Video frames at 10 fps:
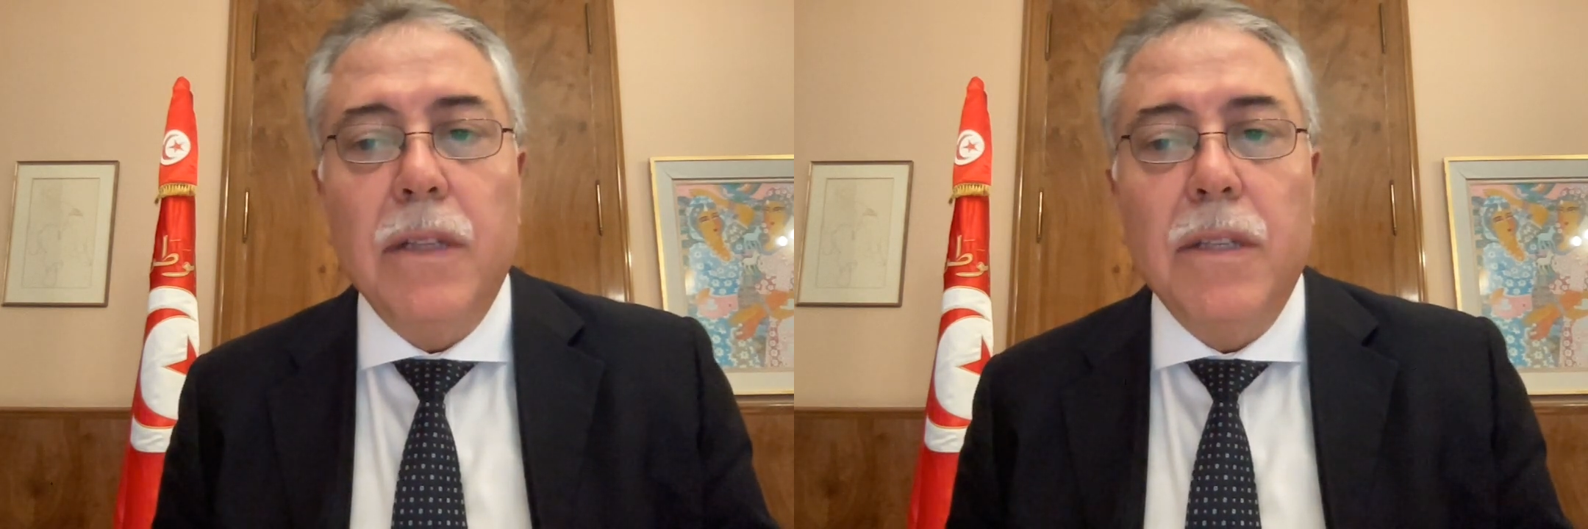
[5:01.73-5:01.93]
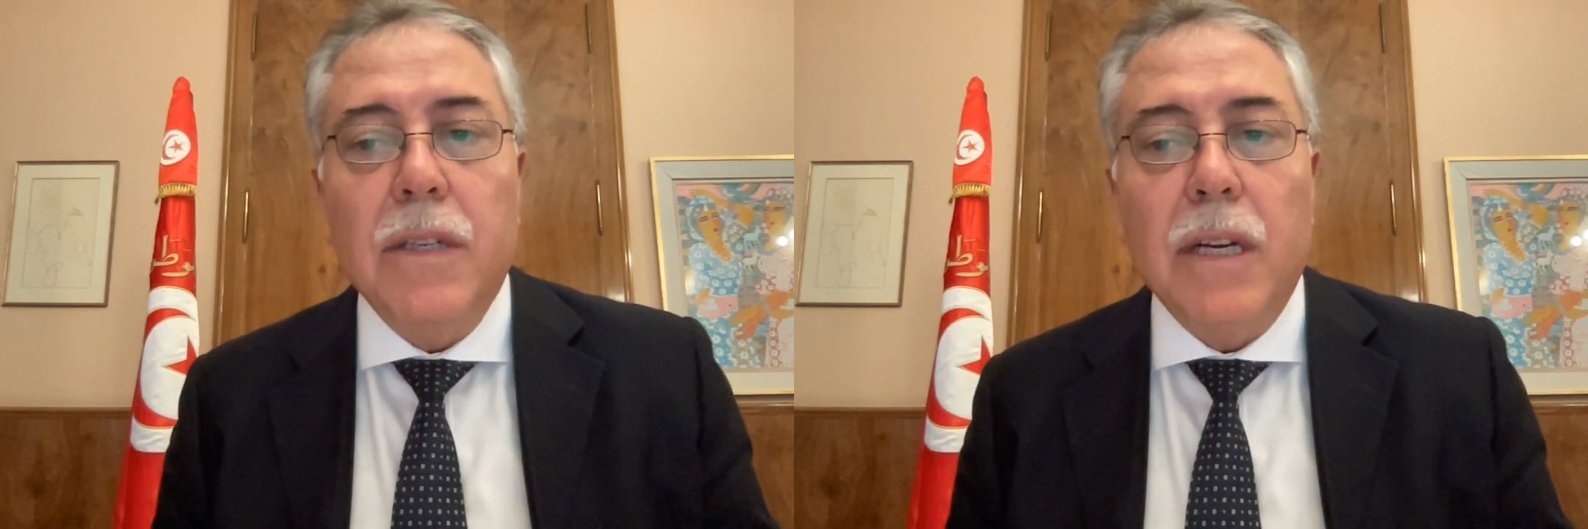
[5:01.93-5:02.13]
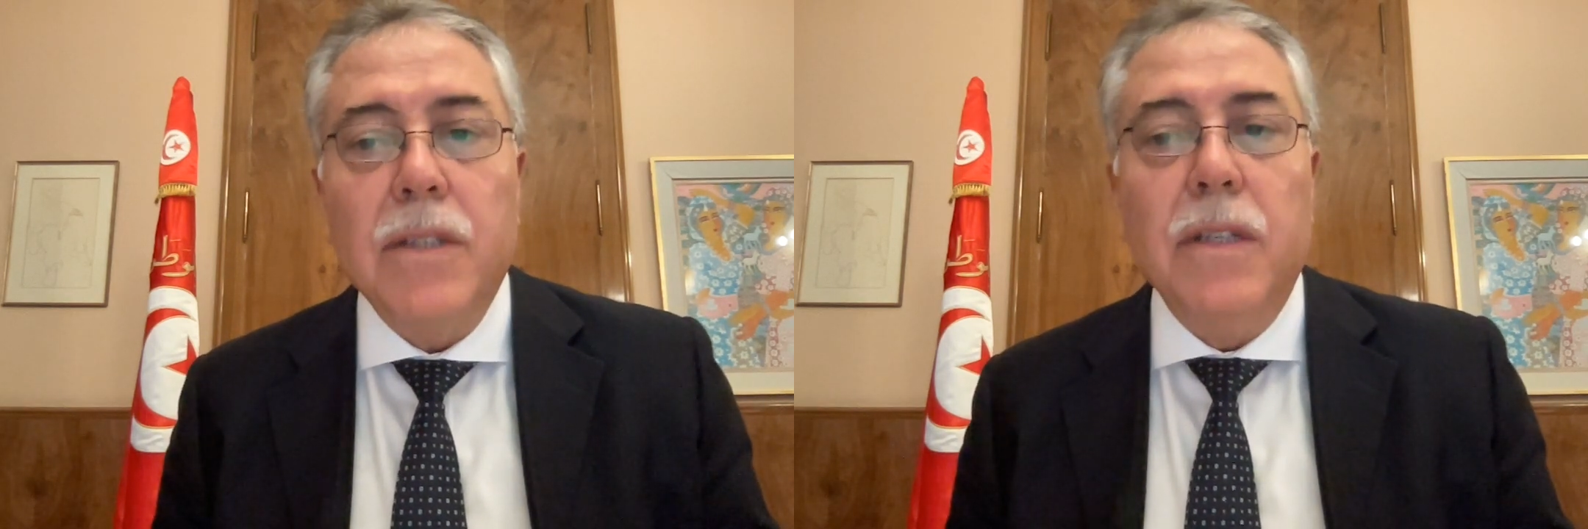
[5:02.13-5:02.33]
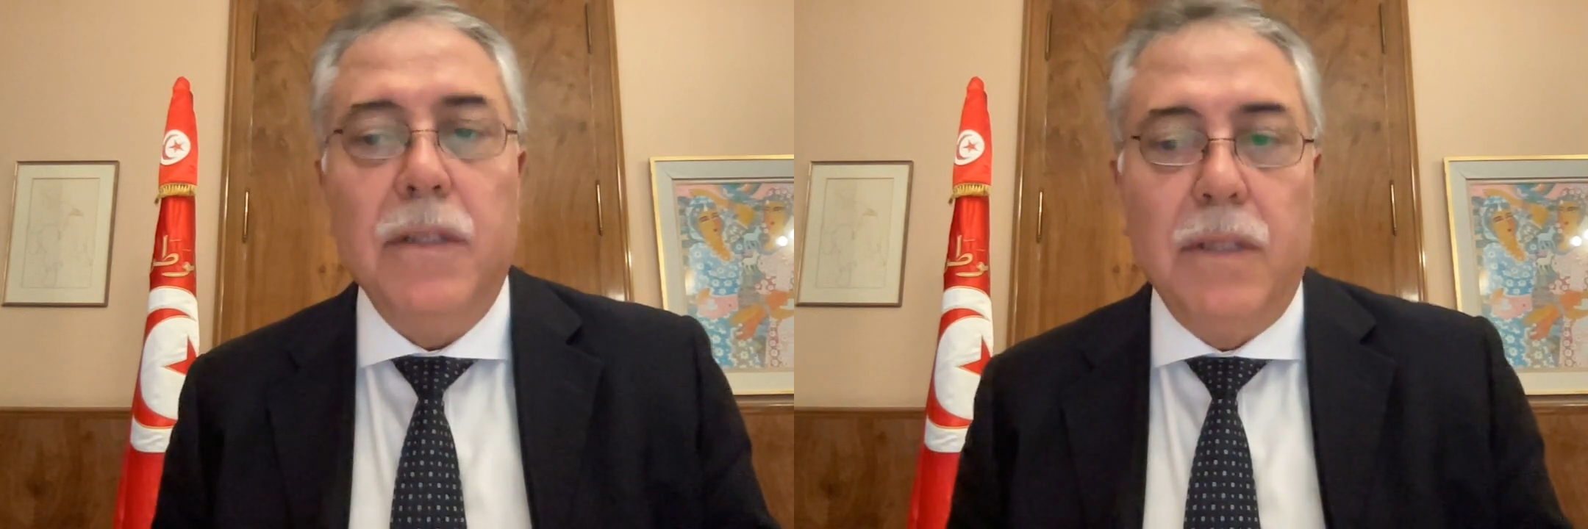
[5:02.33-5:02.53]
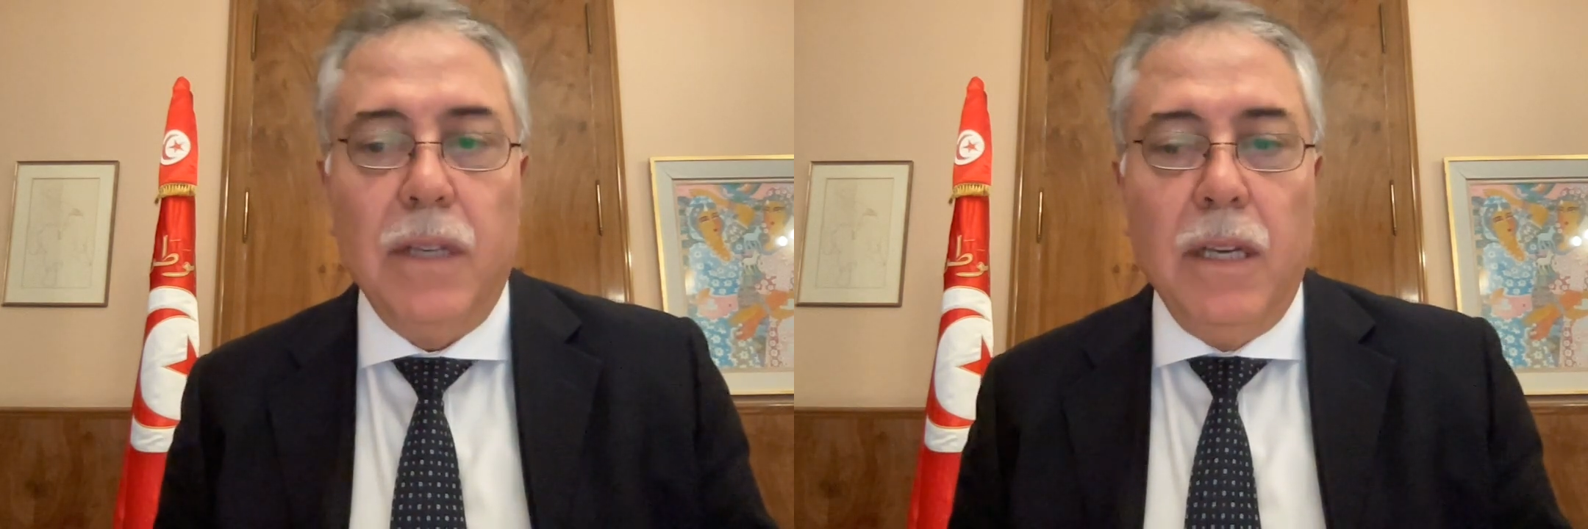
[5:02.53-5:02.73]

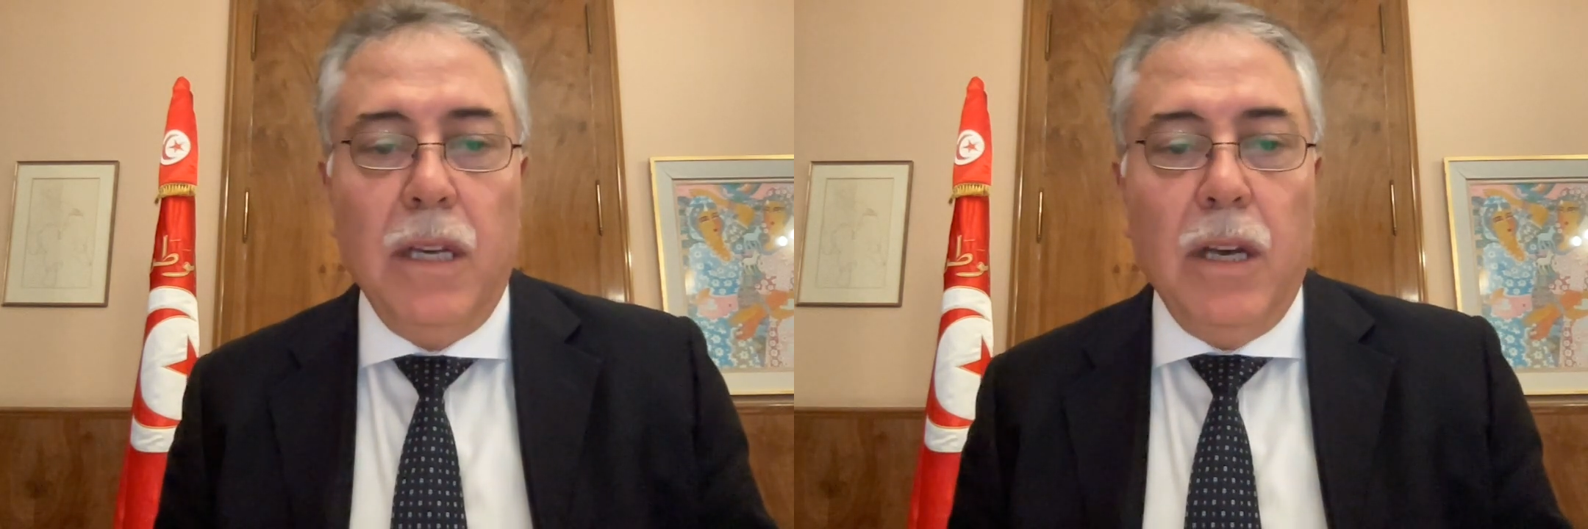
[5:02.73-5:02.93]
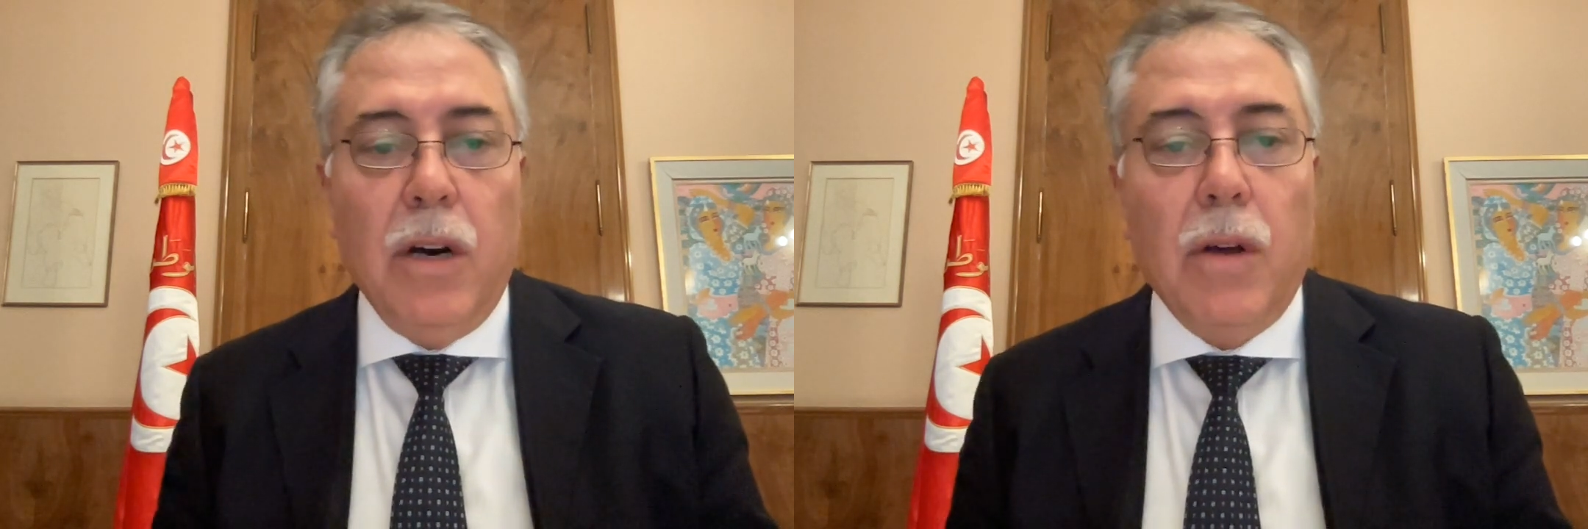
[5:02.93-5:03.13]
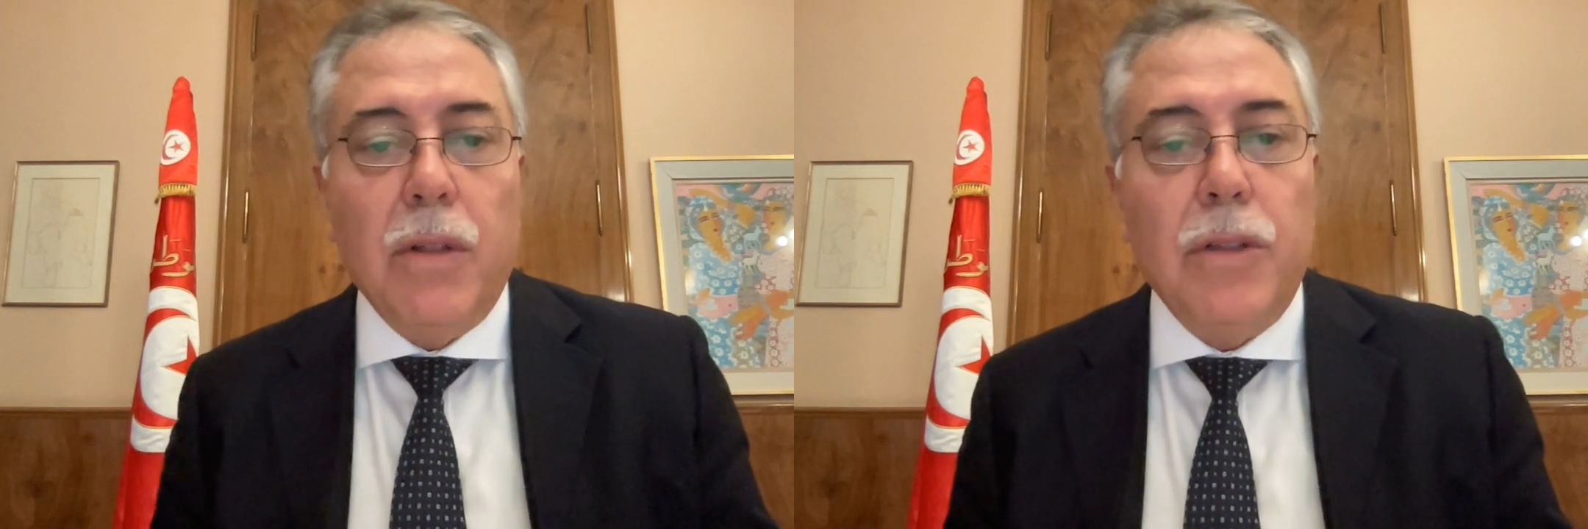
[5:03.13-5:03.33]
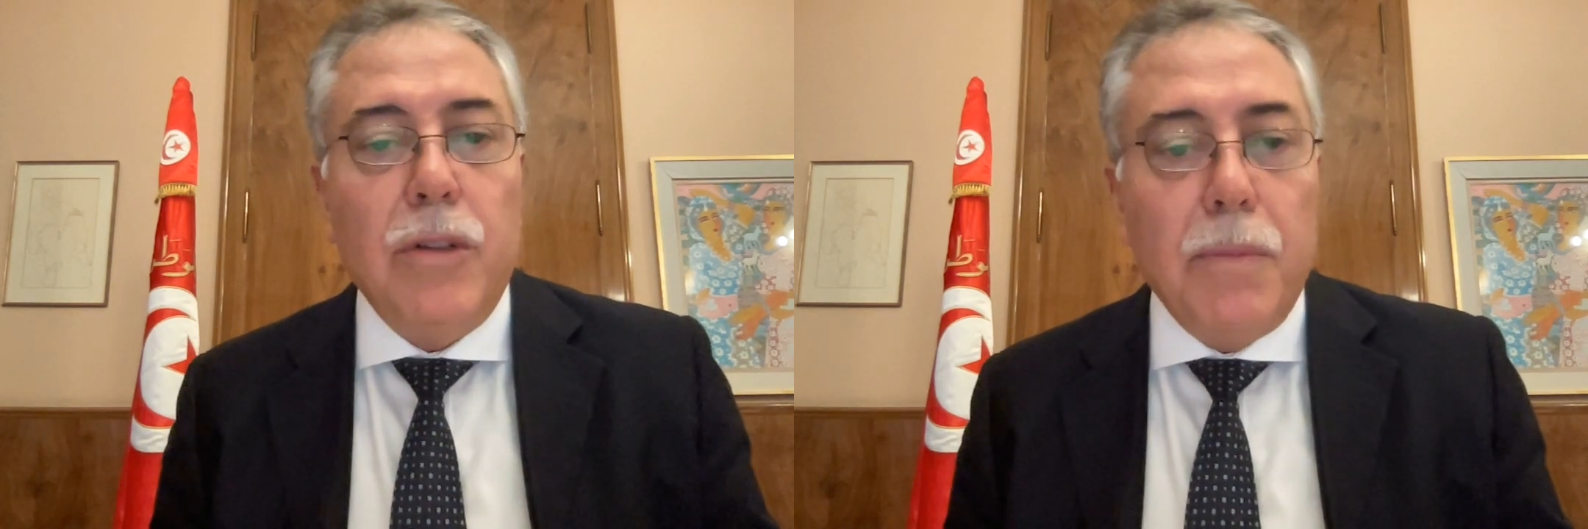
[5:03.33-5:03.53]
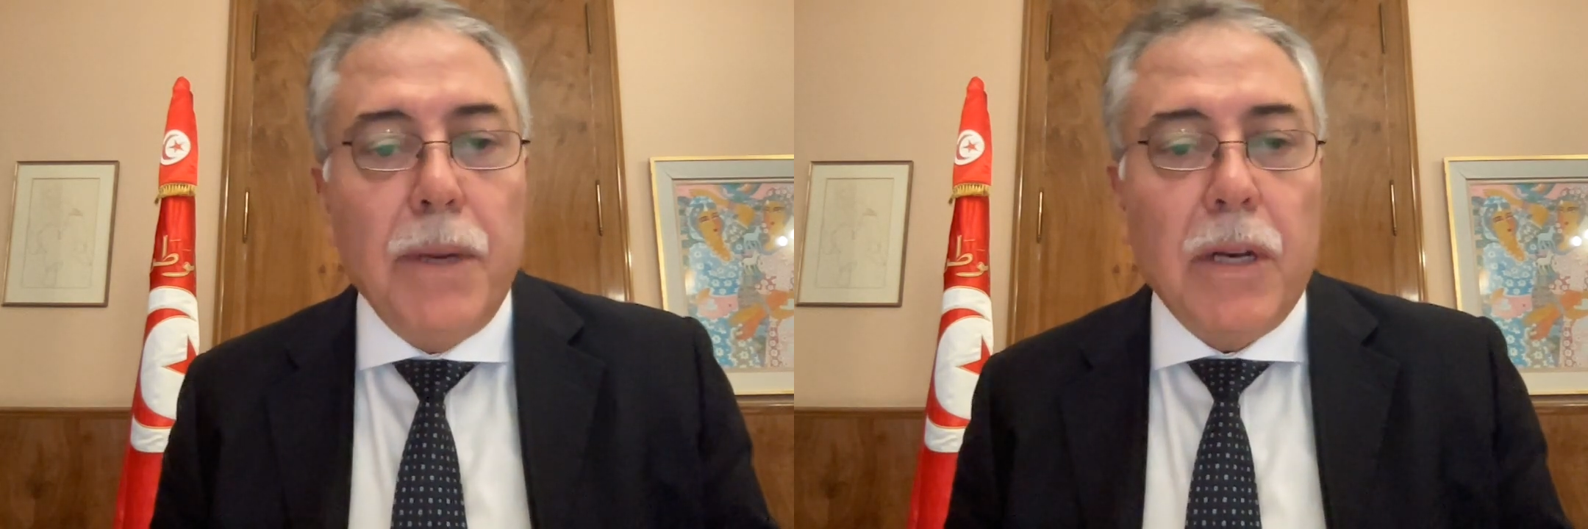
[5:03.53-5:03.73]
discussions on the
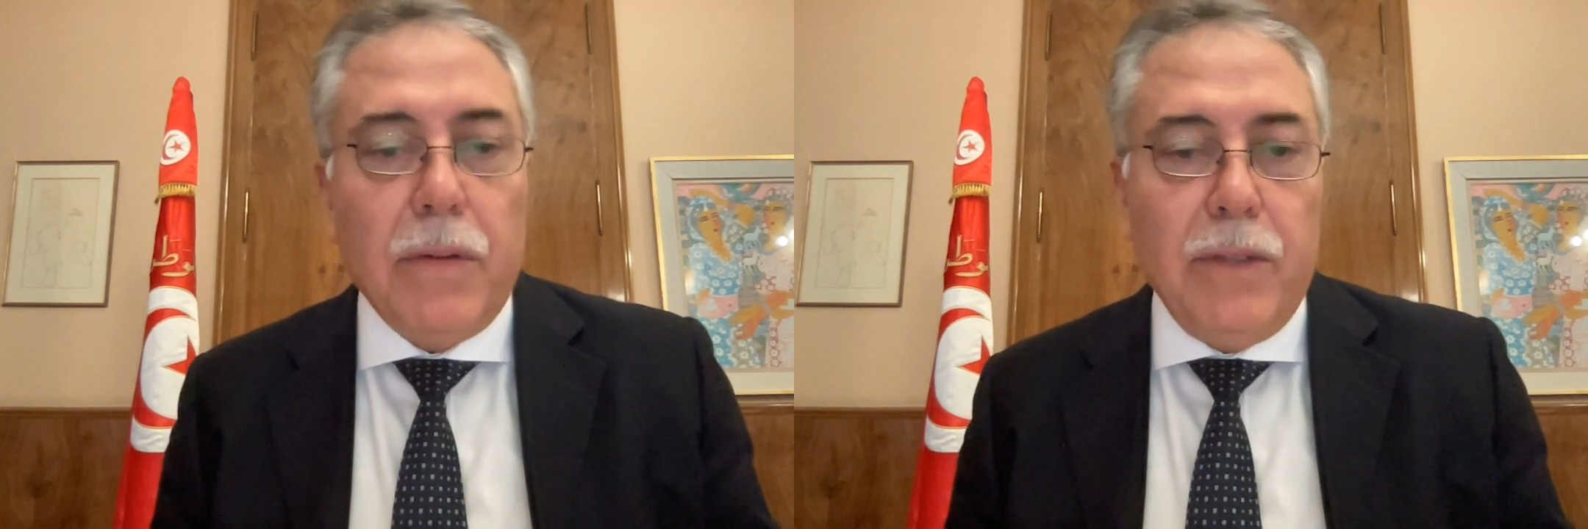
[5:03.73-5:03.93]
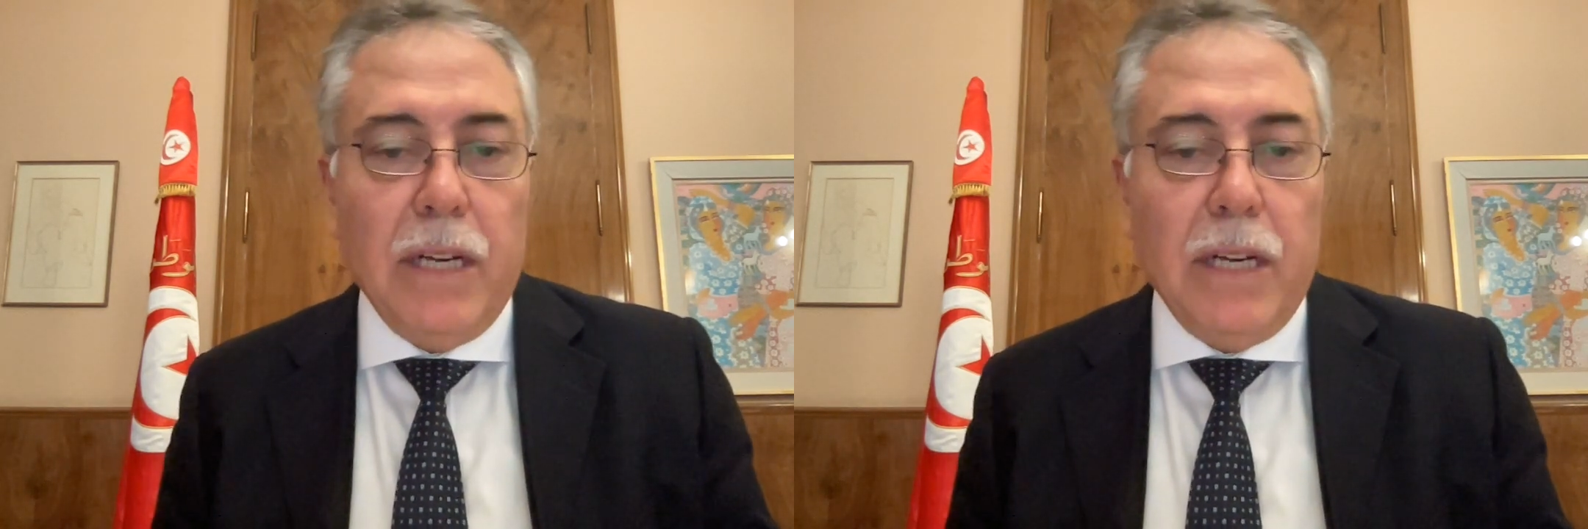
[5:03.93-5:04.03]
topic of